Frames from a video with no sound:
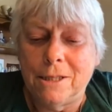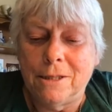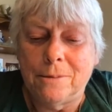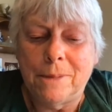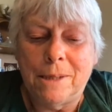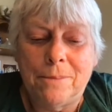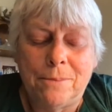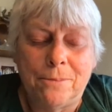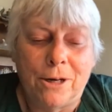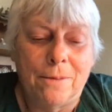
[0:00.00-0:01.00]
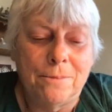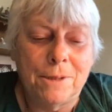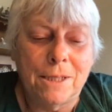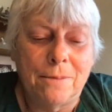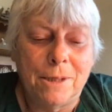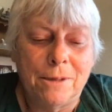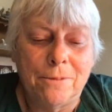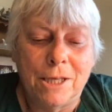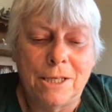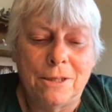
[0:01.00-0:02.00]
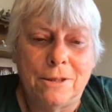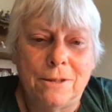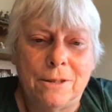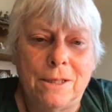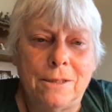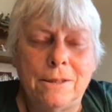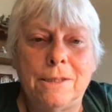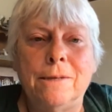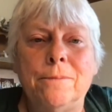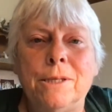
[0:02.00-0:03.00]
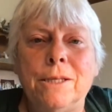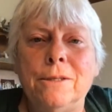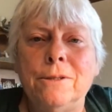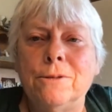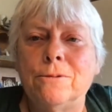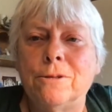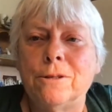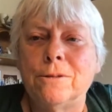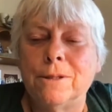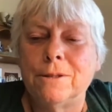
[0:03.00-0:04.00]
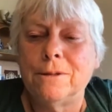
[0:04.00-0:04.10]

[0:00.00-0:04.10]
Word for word: there may be problems coming related to the siblings or with